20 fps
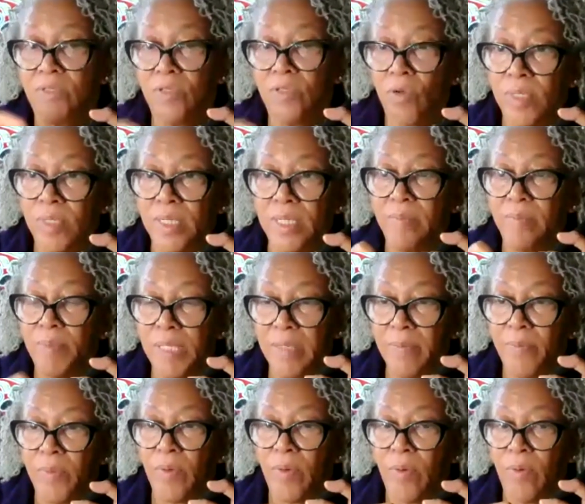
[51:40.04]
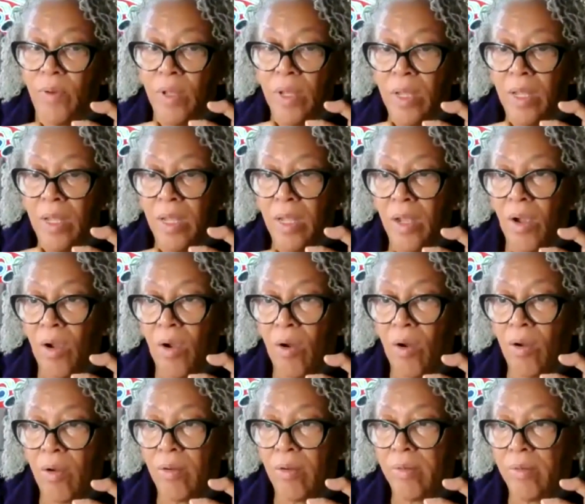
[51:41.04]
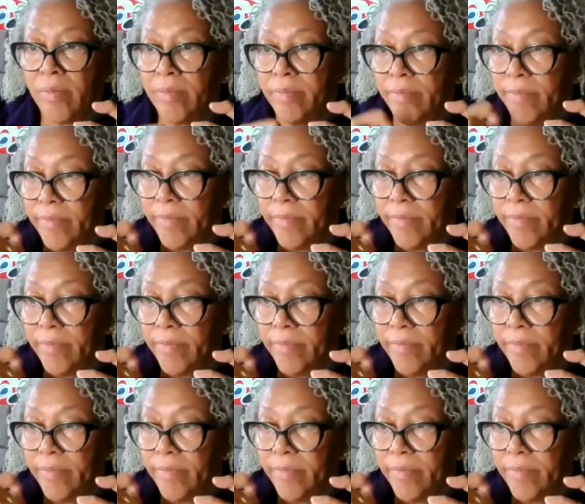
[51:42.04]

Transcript: So many people are